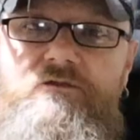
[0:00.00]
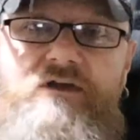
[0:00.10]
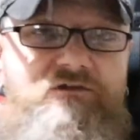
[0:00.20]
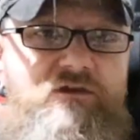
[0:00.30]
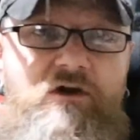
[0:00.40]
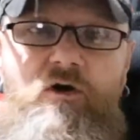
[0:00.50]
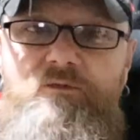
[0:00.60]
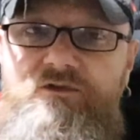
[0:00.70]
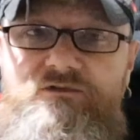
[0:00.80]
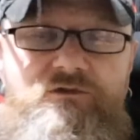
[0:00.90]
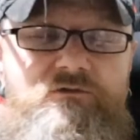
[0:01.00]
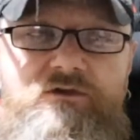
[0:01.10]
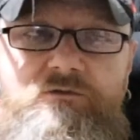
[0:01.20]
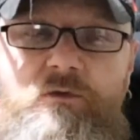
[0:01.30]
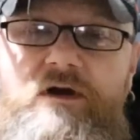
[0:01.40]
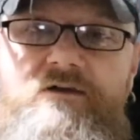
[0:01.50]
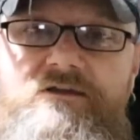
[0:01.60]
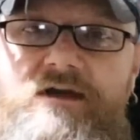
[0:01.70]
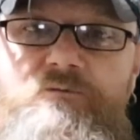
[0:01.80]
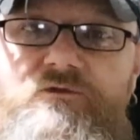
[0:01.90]
that's a hop that's used in quite a
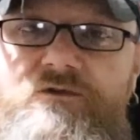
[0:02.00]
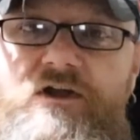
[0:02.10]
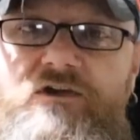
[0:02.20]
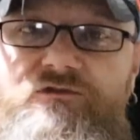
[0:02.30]
number of